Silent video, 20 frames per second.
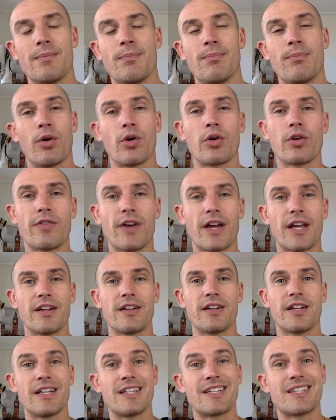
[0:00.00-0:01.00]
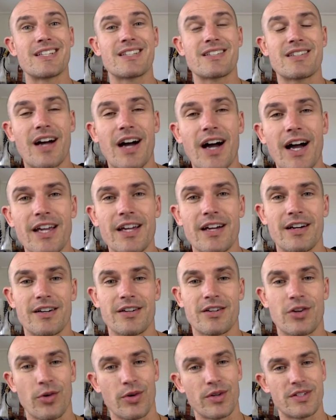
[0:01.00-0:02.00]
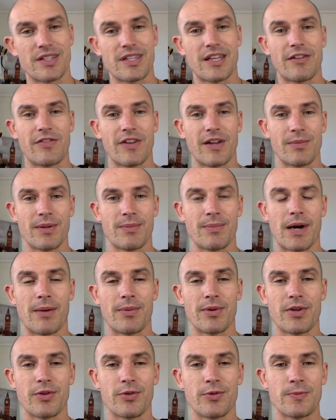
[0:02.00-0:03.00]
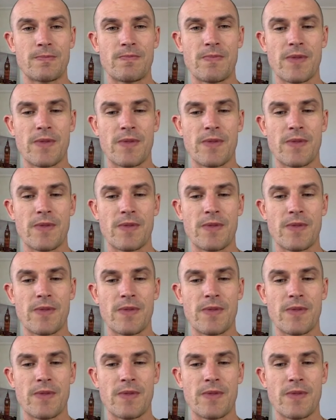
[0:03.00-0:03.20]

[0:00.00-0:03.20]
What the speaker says: motivated and desire going to that family barbecue.